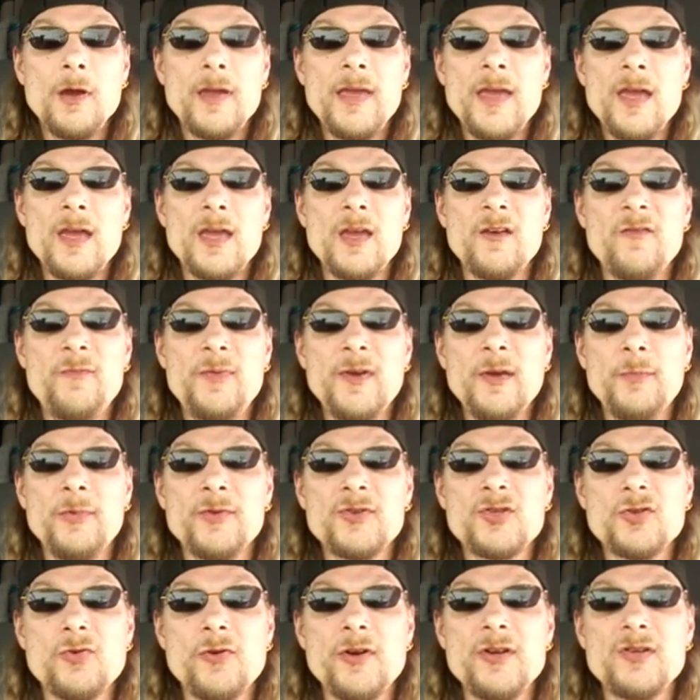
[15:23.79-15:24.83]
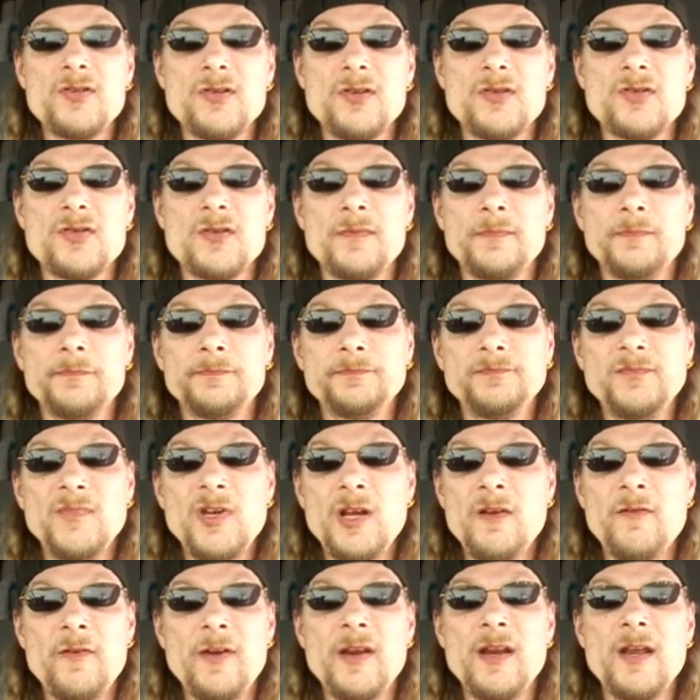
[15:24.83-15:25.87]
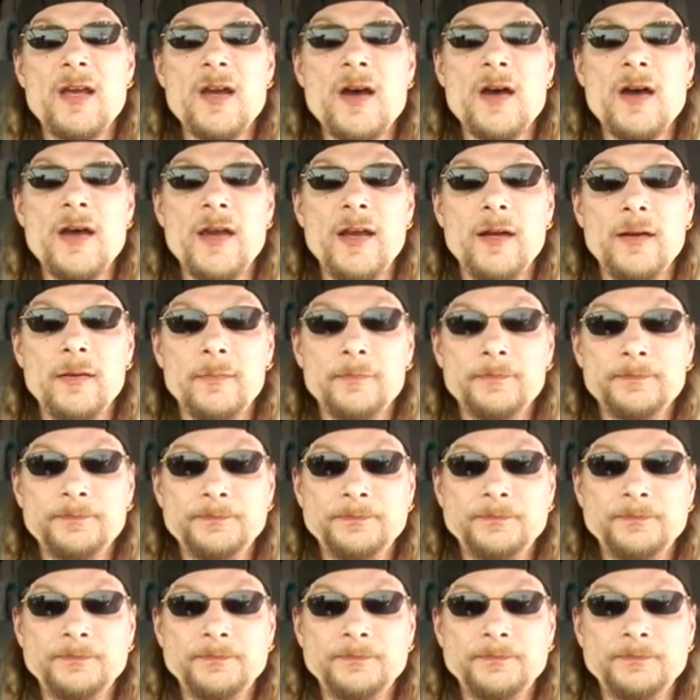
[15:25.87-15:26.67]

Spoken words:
can't give people choices of any kind,